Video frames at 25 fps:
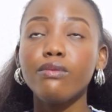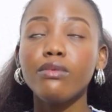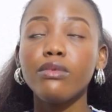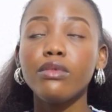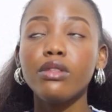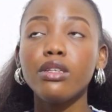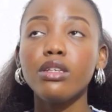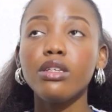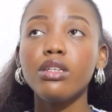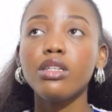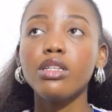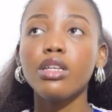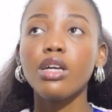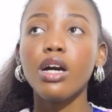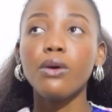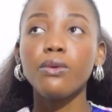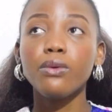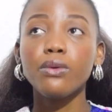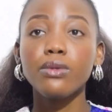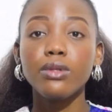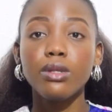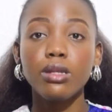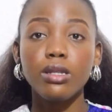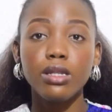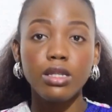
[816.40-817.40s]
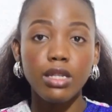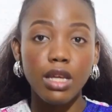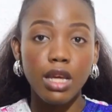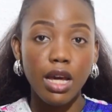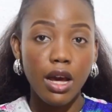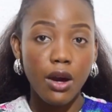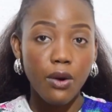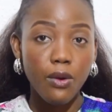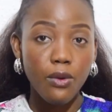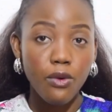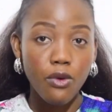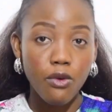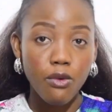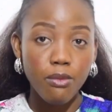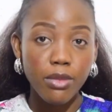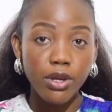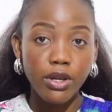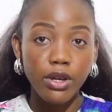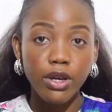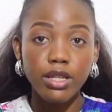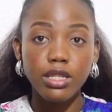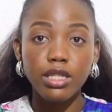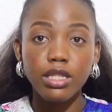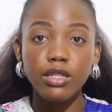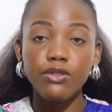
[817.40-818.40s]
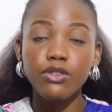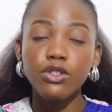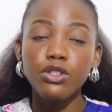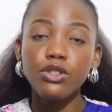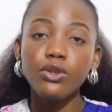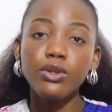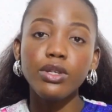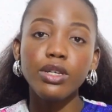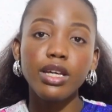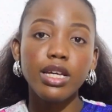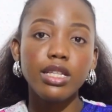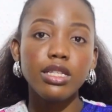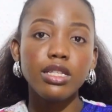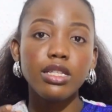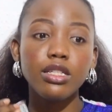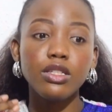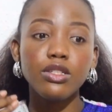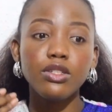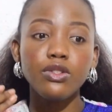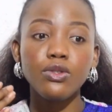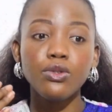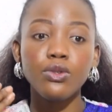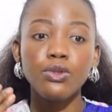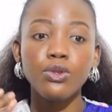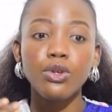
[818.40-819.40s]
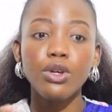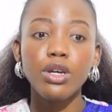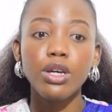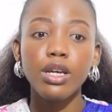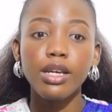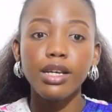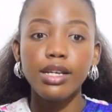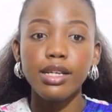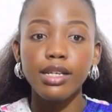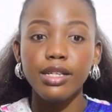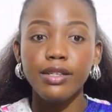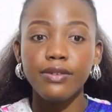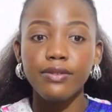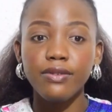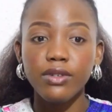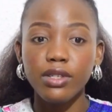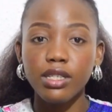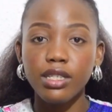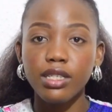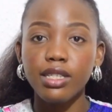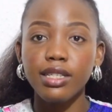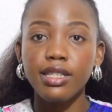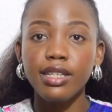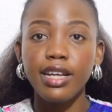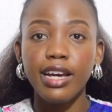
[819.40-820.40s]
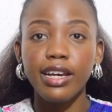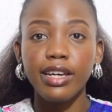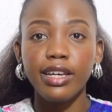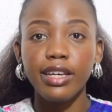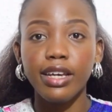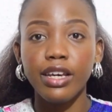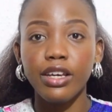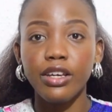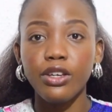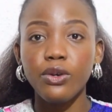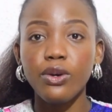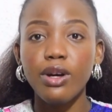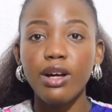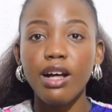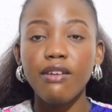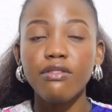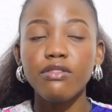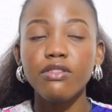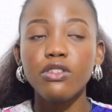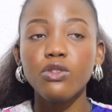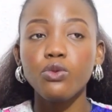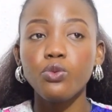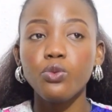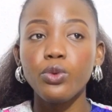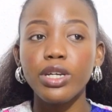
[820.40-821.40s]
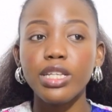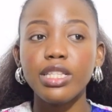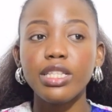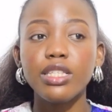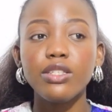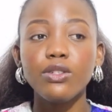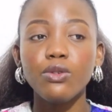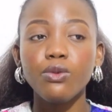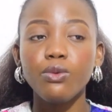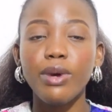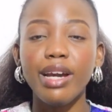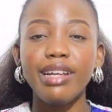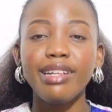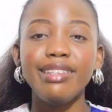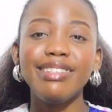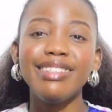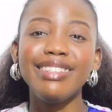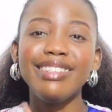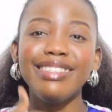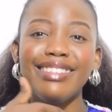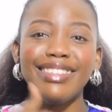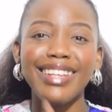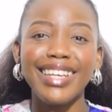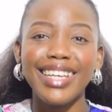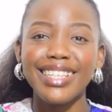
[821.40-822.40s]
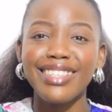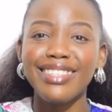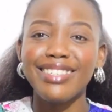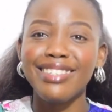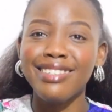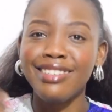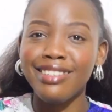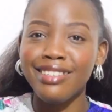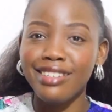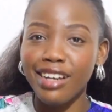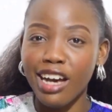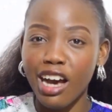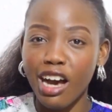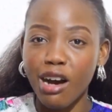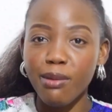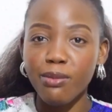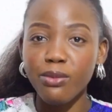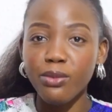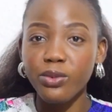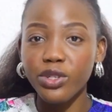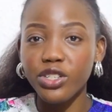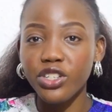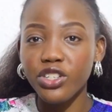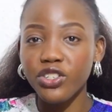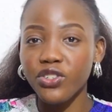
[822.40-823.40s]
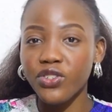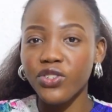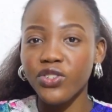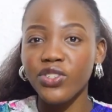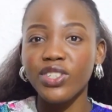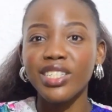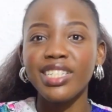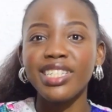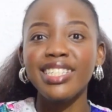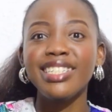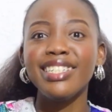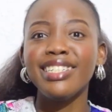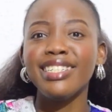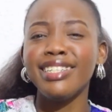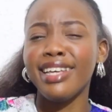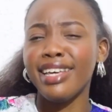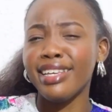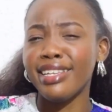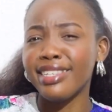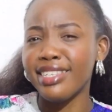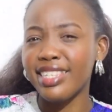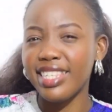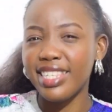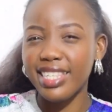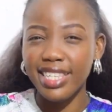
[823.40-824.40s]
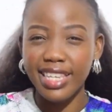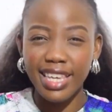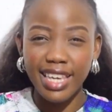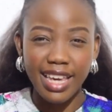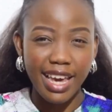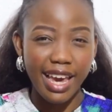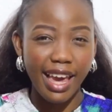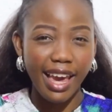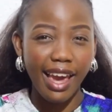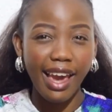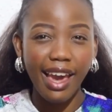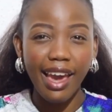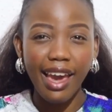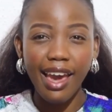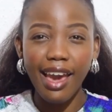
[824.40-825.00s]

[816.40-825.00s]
didn't now want to stay at home, because if you don't get into university that year, you have to wait to write the next JAM, which is usually the next year.